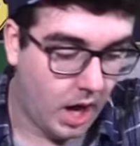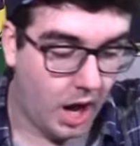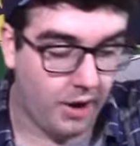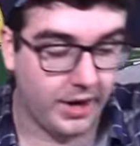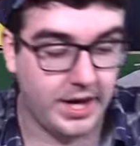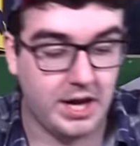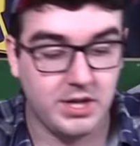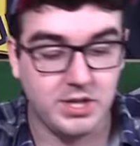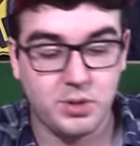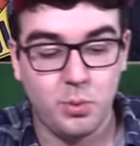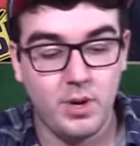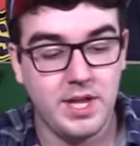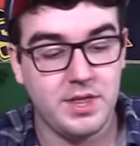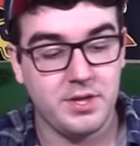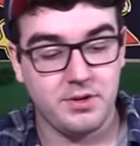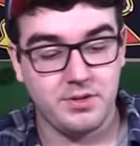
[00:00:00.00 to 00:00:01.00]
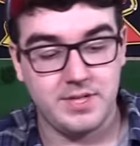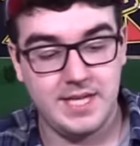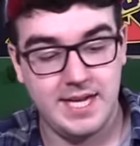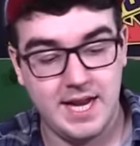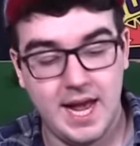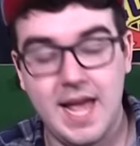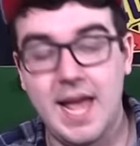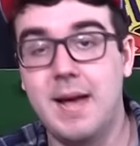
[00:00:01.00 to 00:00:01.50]
All right, now in
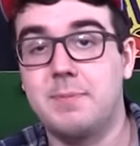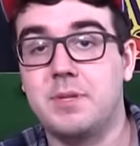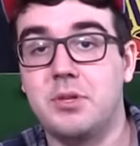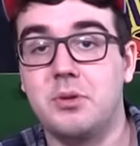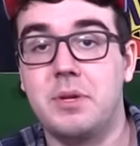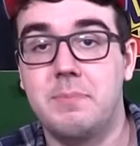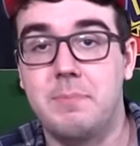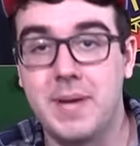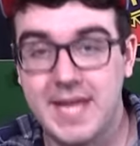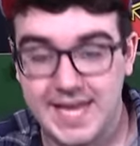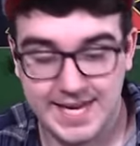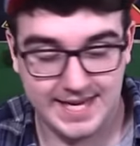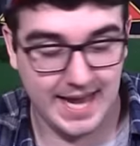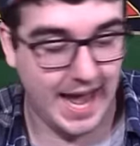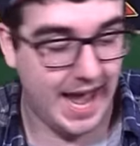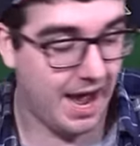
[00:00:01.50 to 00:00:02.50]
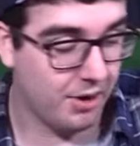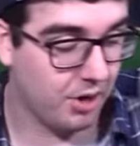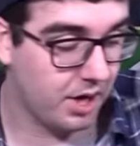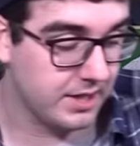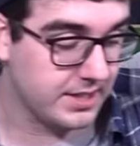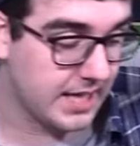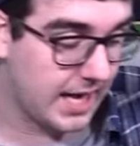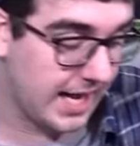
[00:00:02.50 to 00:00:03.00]
2013, I absolutely pigged out
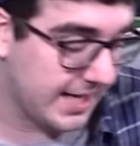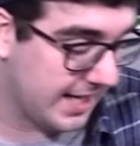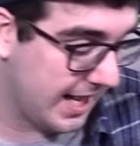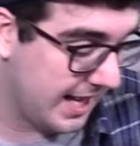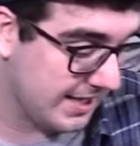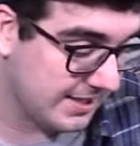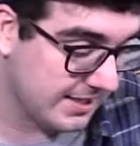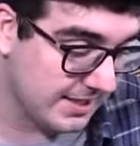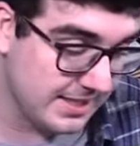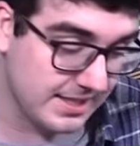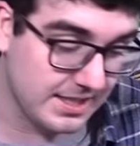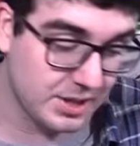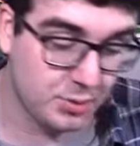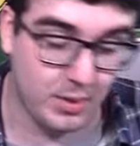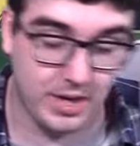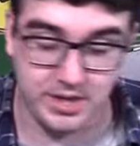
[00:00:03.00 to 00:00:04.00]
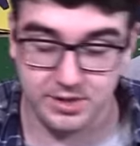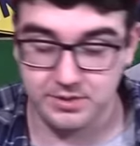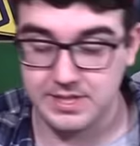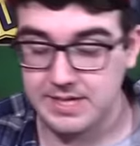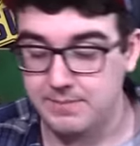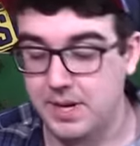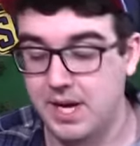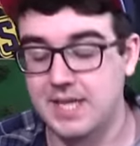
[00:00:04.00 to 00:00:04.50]
on diecast. This is the
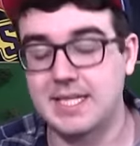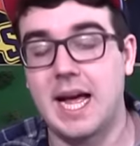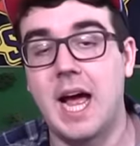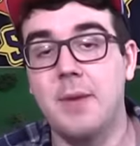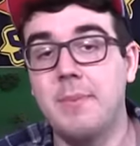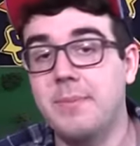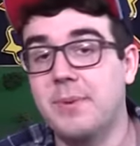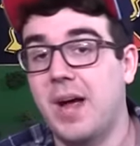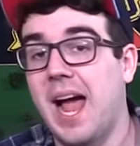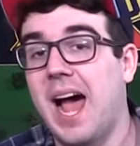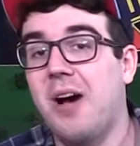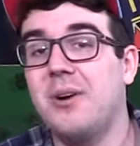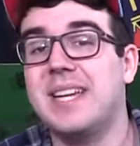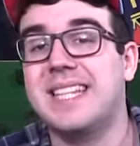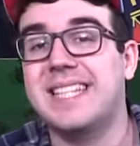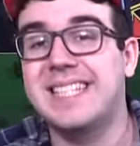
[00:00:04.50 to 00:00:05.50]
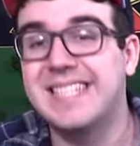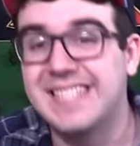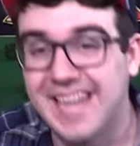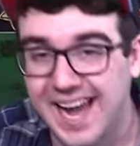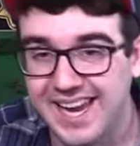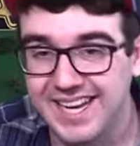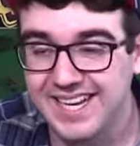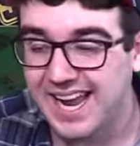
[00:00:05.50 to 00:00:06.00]
2013 box. I remember how
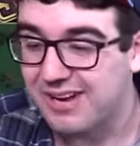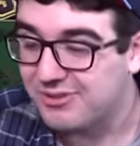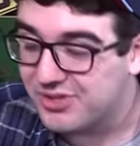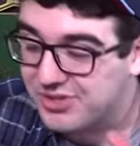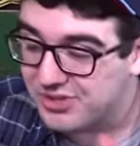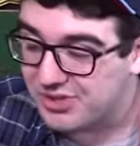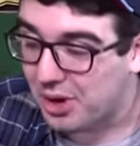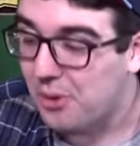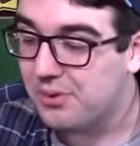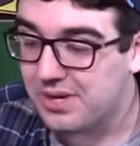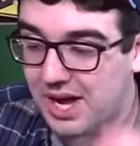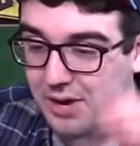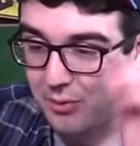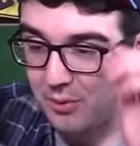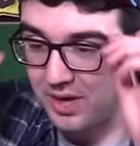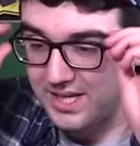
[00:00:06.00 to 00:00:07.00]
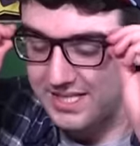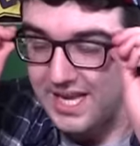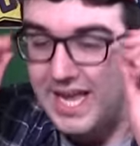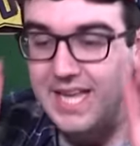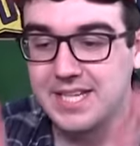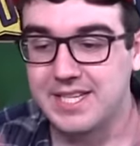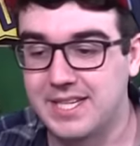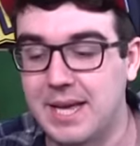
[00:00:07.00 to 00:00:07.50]
excited, how stoked I was
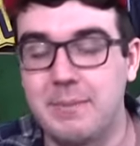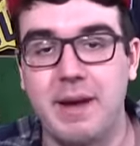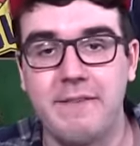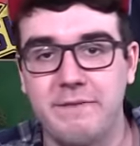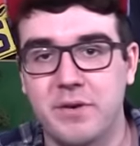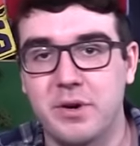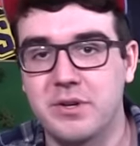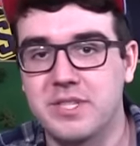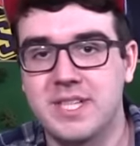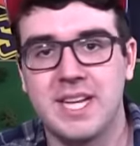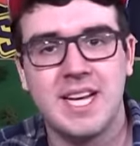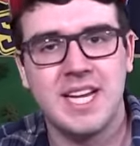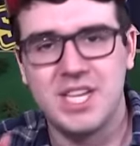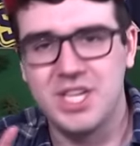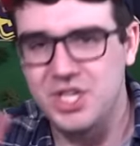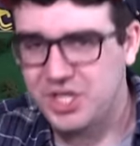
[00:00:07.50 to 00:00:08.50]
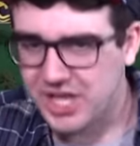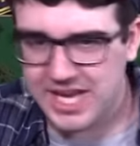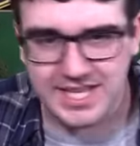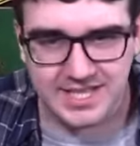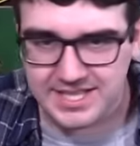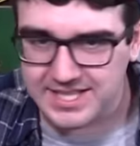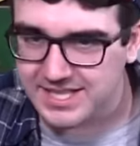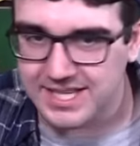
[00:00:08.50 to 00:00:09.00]
to get my first
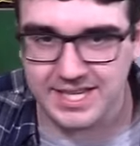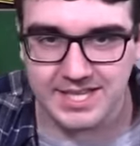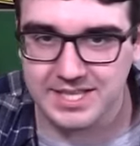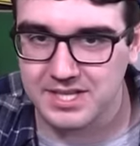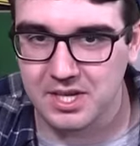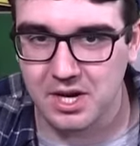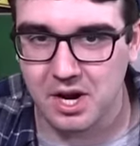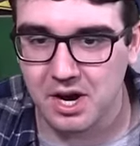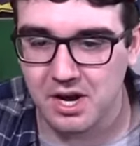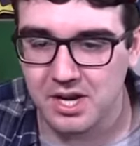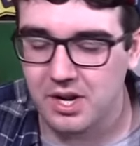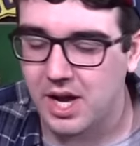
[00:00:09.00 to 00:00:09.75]
Gen 6 car.